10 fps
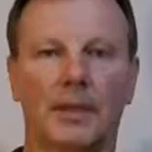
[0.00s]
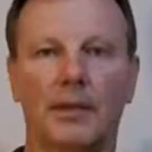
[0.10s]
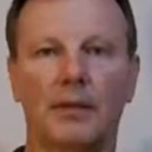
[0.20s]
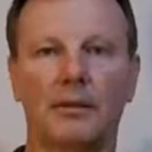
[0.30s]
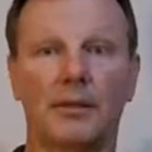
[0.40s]

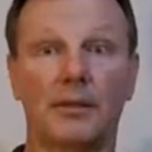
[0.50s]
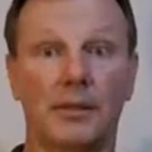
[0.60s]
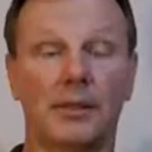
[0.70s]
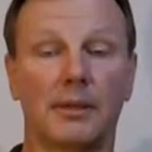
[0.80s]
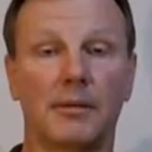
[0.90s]
Again, you can
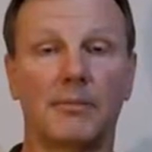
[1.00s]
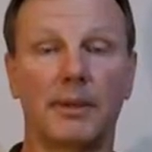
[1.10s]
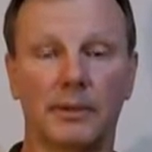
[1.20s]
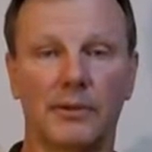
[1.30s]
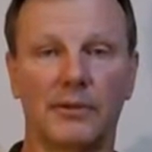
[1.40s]
see
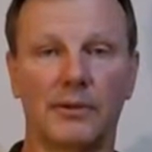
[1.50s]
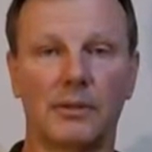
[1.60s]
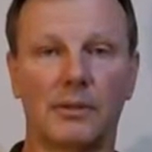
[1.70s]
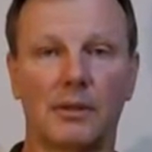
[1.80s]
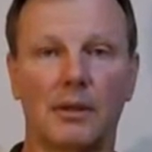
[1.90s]
big
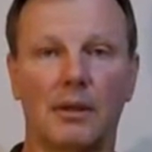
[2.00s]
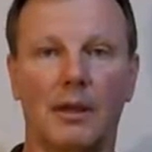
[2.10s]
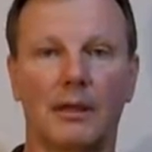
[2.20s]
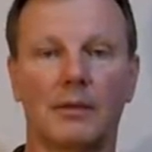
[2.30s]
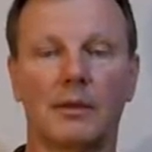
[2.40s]
difference,
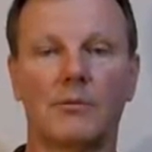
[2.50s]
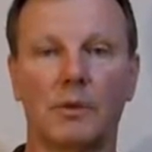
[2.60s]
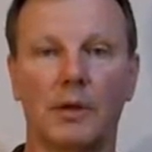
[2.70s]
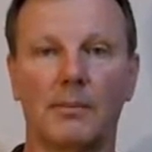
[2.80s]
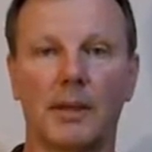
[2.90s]
and it
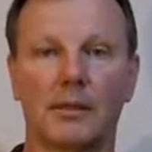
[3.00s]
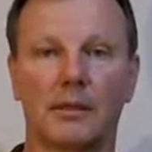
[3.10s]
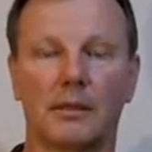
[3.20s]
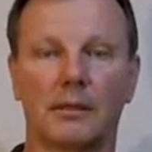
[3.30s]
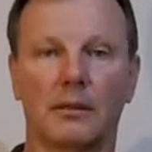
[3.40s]
really makes
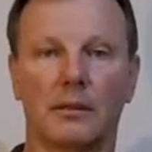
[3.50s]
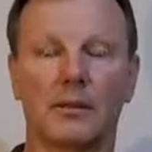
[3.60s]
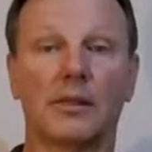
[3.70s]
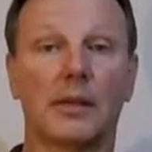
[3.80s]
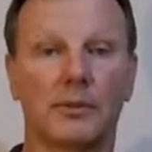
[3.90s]
a
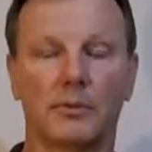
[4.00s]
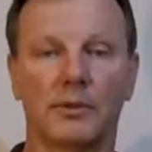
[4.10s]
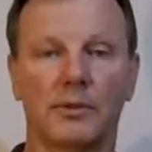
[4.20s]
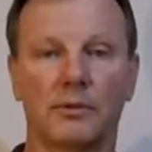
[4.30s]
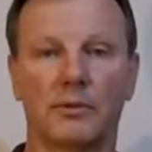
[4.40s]
statement when
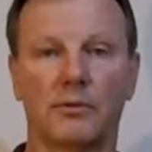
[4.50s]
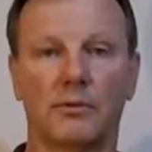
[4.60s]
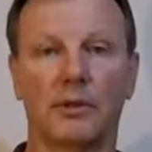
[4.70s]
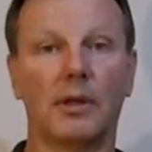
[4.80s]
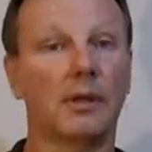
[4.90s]
it's on the
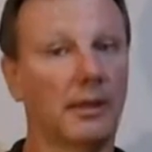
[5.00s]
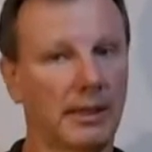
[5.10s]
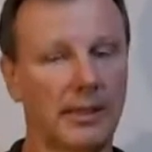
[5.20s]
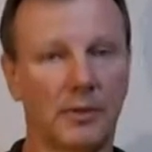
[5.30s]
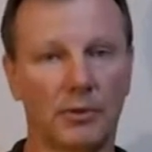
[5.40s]
door. The
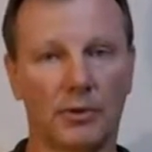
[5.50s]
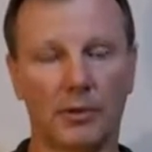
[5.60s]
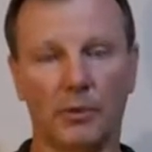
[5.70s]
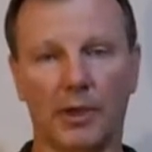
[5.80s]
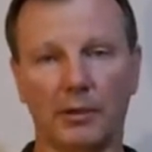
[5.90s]
next handle
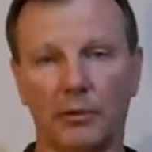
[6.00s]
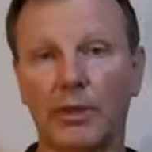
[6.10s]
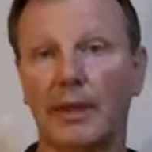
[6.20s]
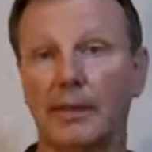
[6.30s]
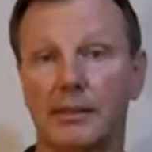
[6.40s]
we're going to
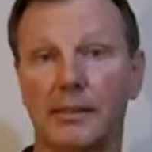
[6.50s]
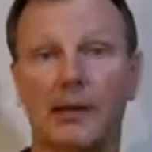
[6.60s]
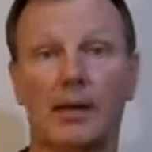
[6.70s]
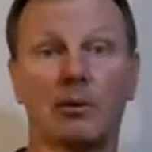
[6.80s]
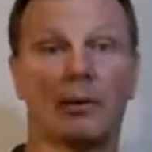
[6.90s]
look at is the
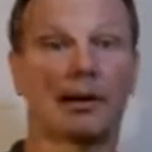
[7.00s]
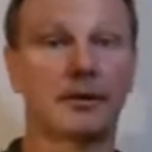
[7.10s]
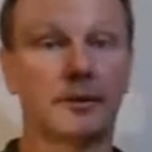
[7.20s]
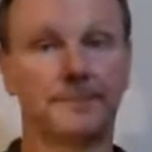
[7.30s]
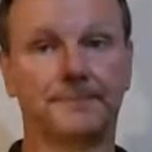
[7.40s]

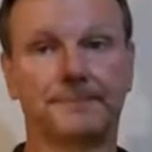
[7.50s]
hourglass.